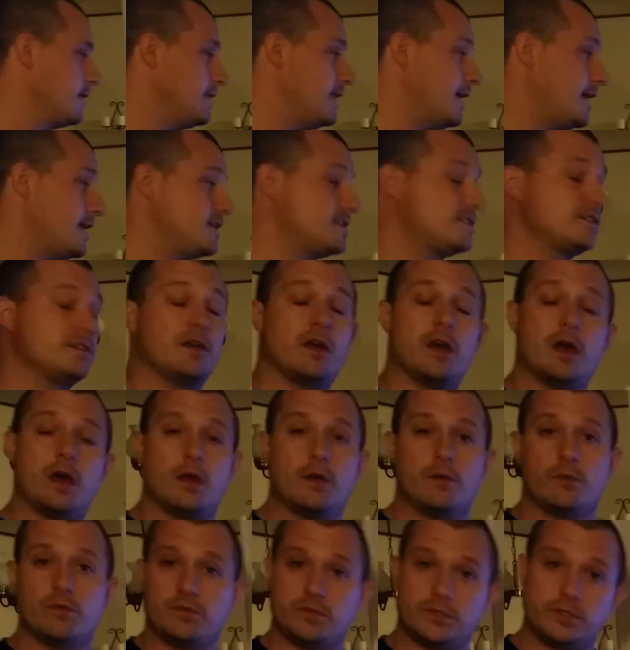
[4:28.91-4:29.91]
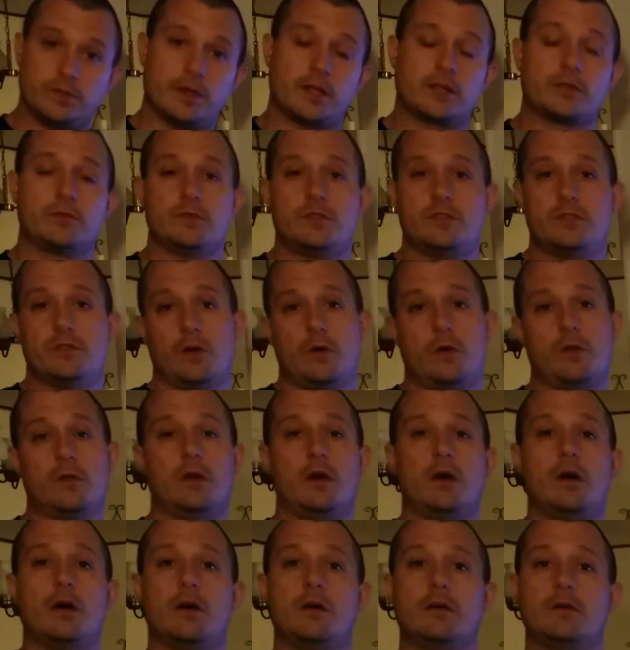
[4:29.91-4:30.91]
That is a direct
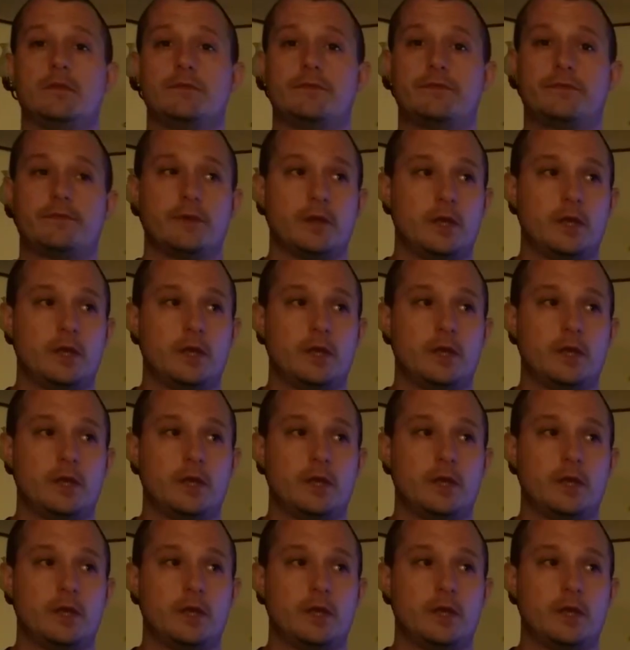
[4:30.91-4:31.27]
result of